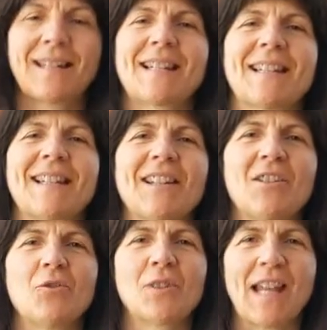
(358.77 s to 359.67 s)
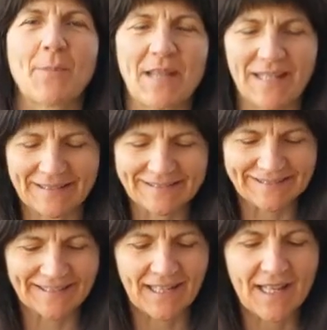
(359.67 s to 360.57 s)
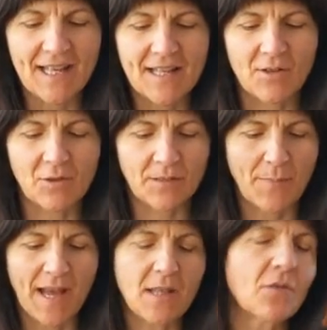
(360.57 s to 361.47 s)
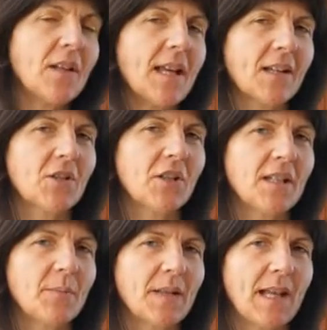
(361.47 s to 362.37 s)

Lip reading: Doesn't it look yummy? So the mayo will actually